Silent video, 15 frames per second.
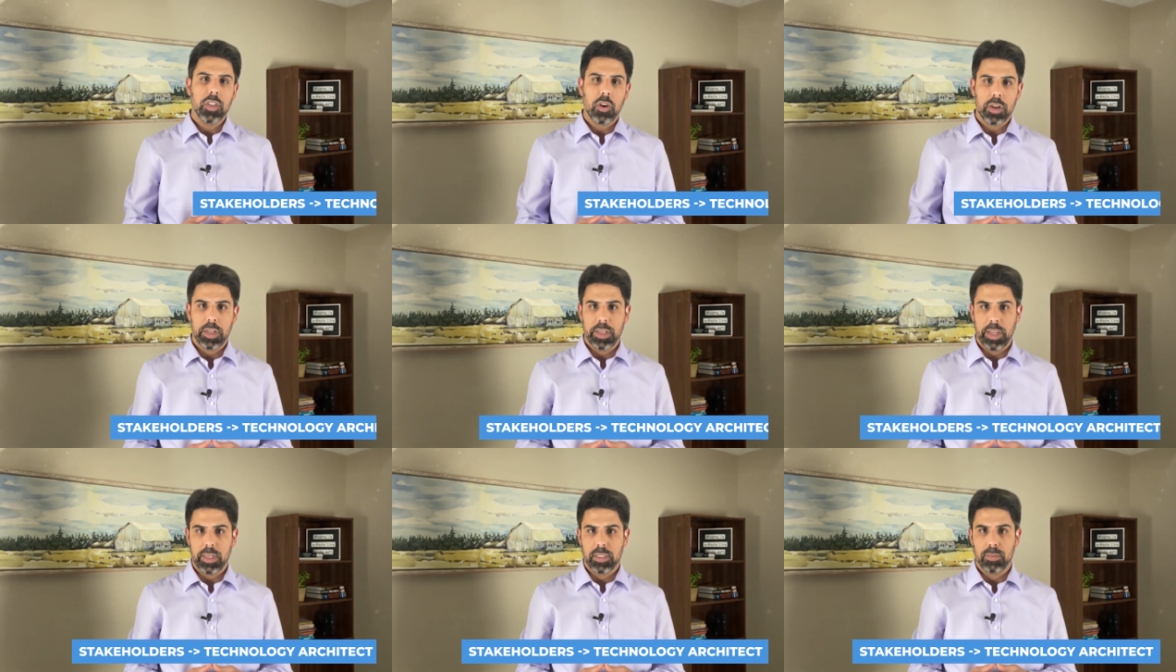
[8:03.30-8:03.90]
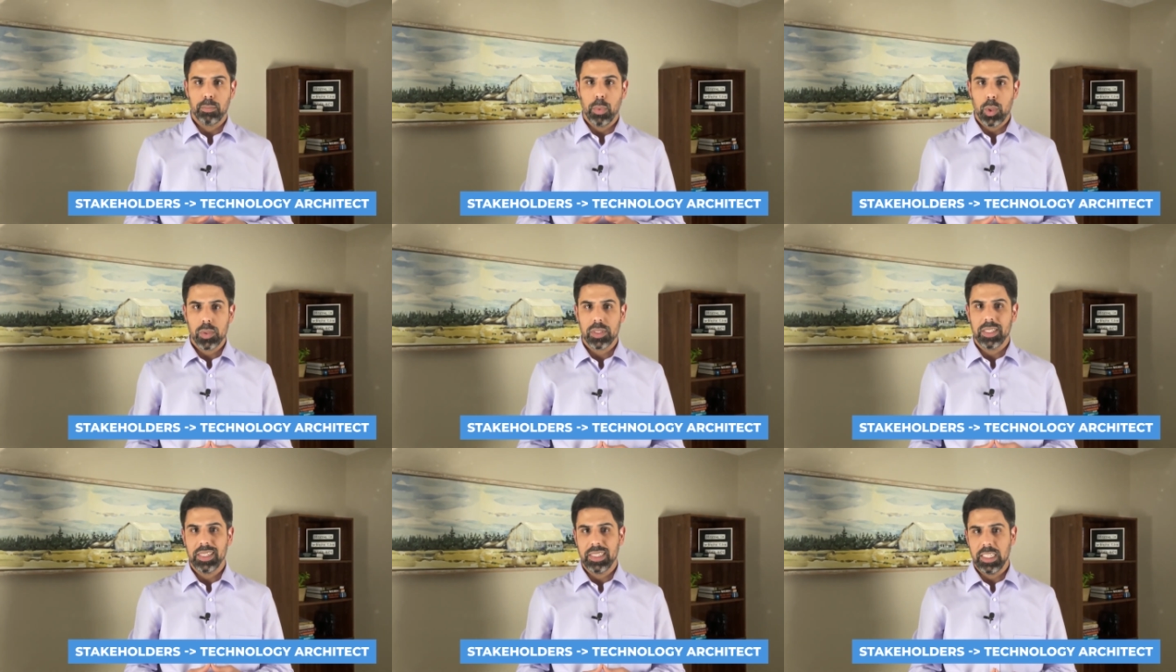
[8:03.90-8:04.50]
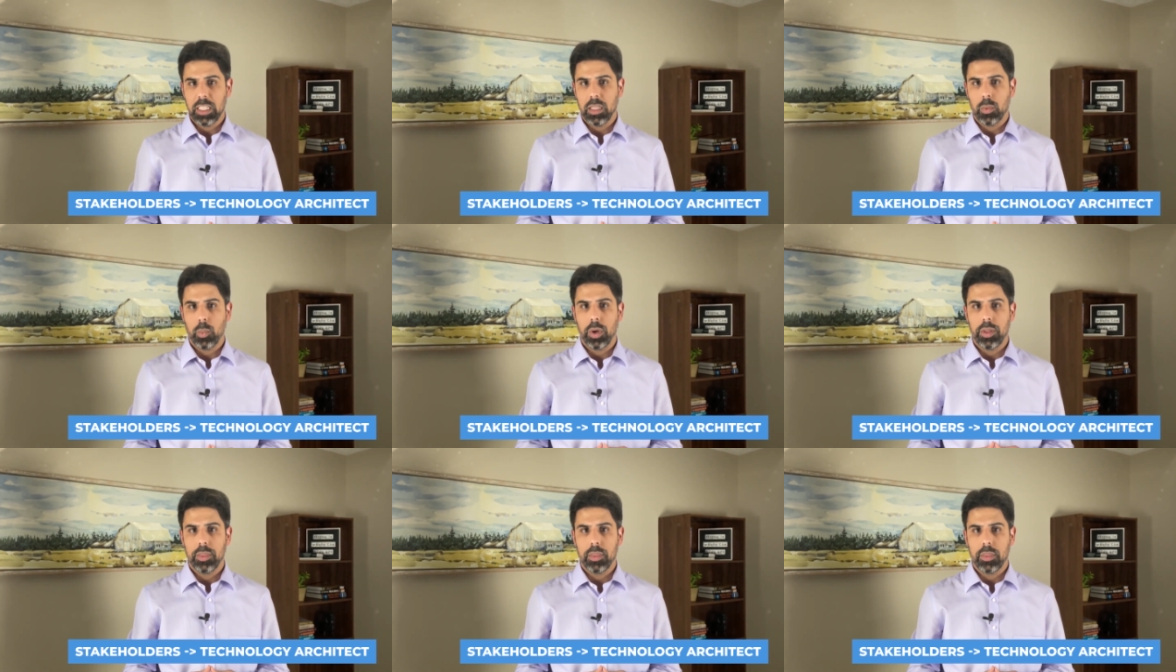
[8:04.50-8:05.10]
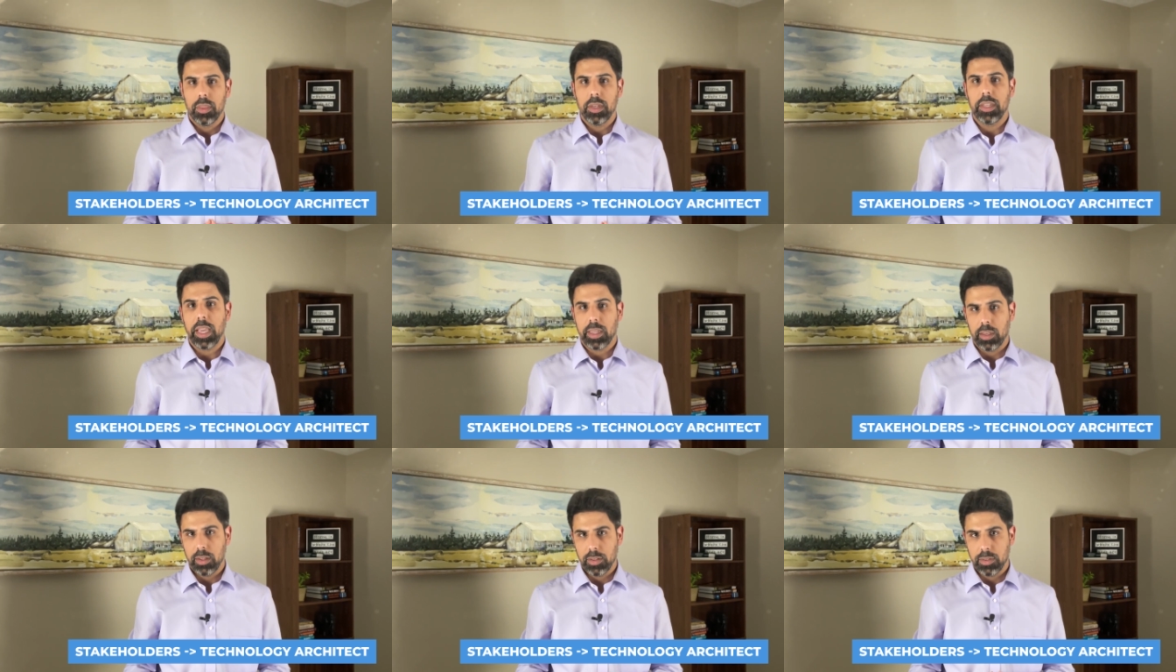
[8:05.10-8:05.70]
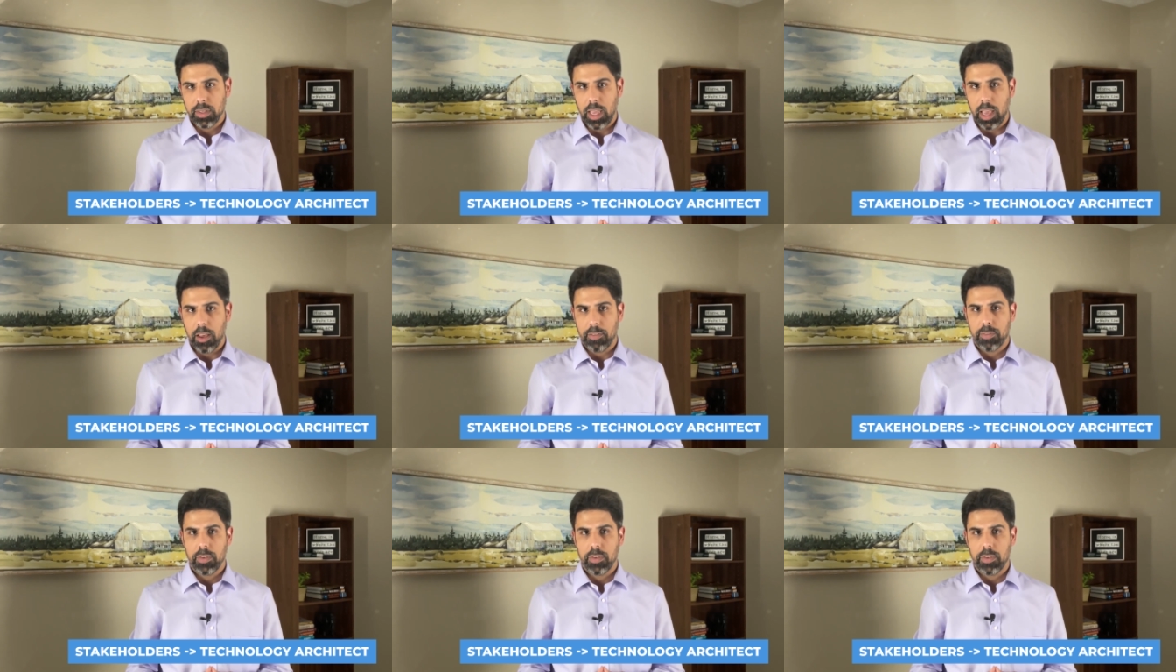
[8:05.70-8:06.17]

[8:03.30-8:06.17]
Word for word: architects mostly deal with the technical staff,